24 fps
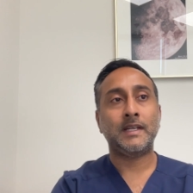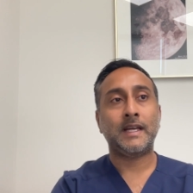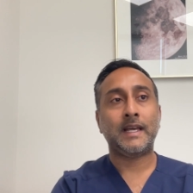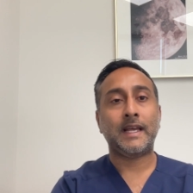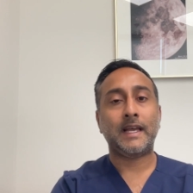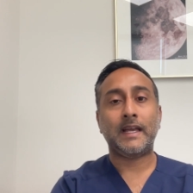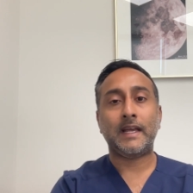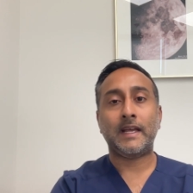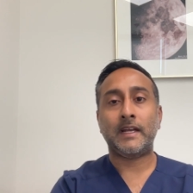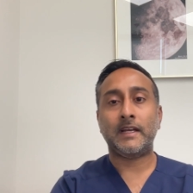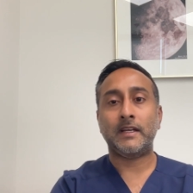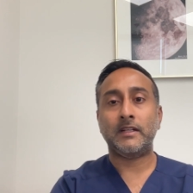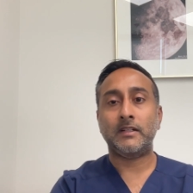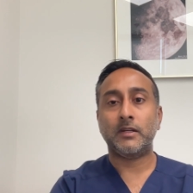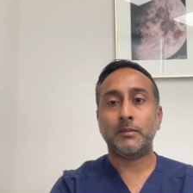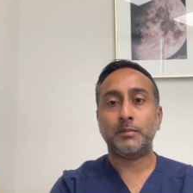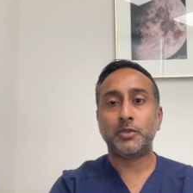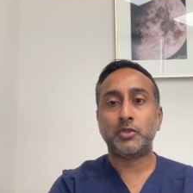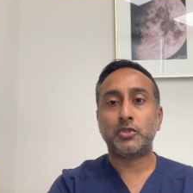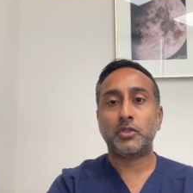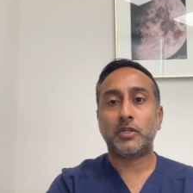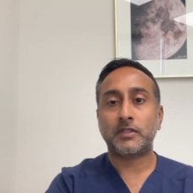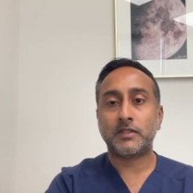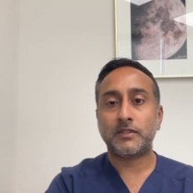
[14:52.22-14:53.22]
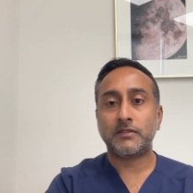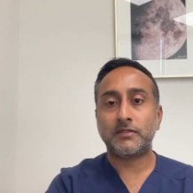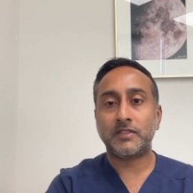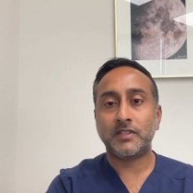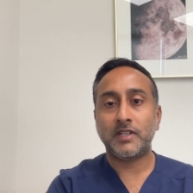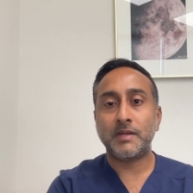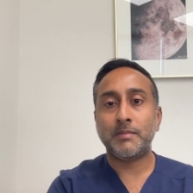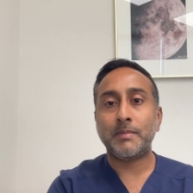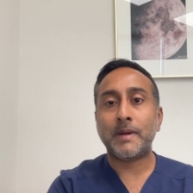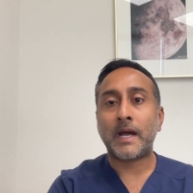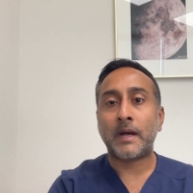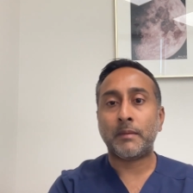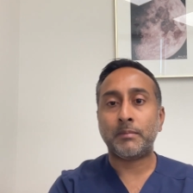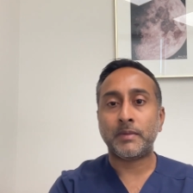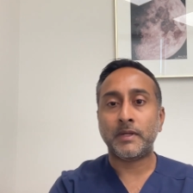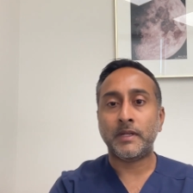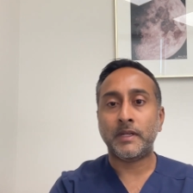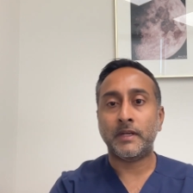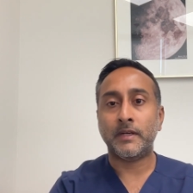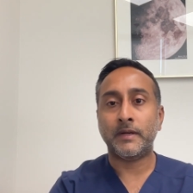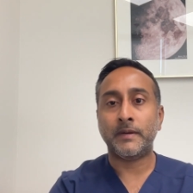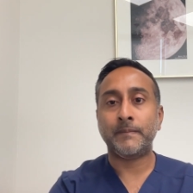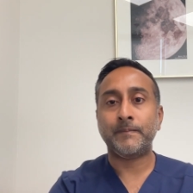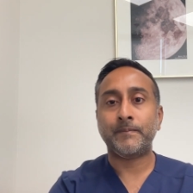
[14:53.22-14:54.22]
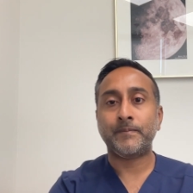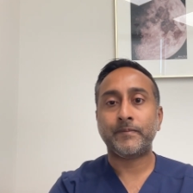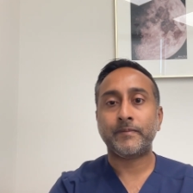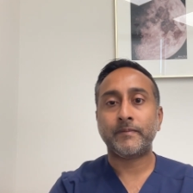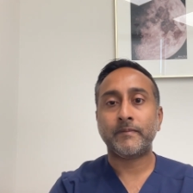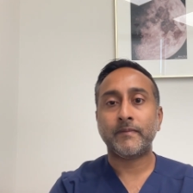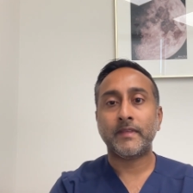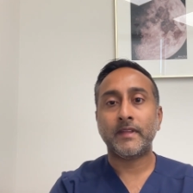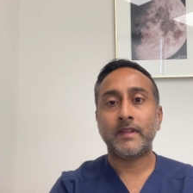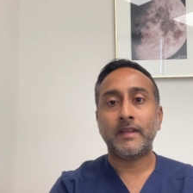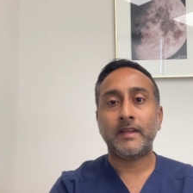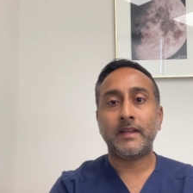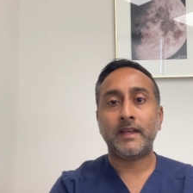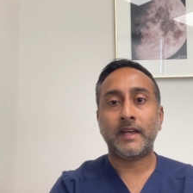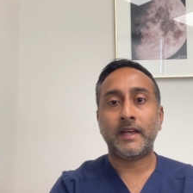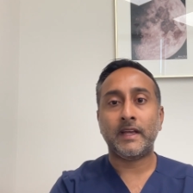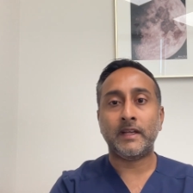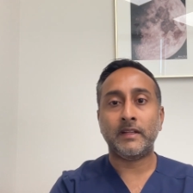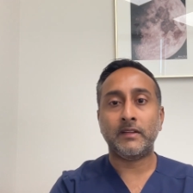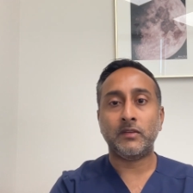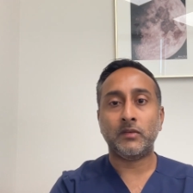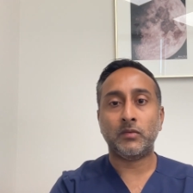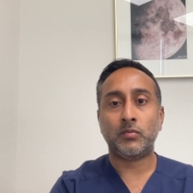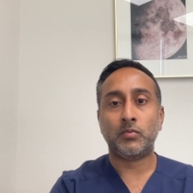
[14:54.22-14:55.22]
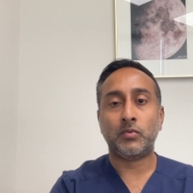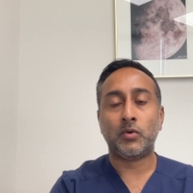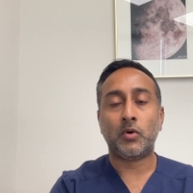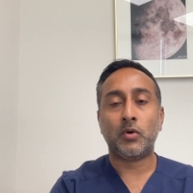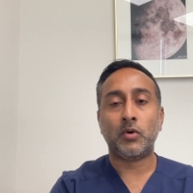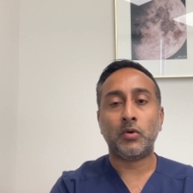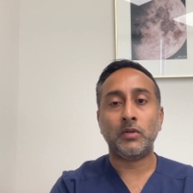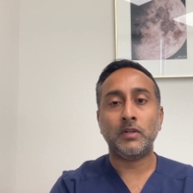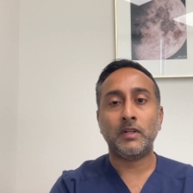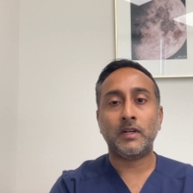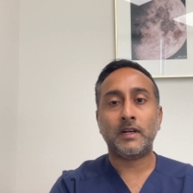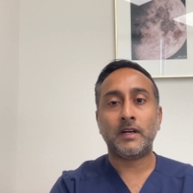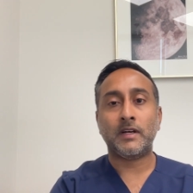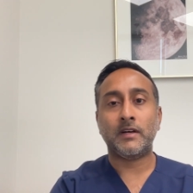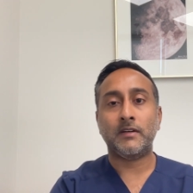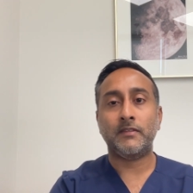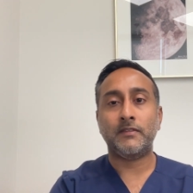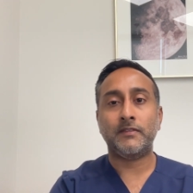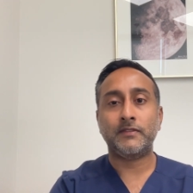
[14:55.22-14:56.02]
and obstructive sleep apnea and the role of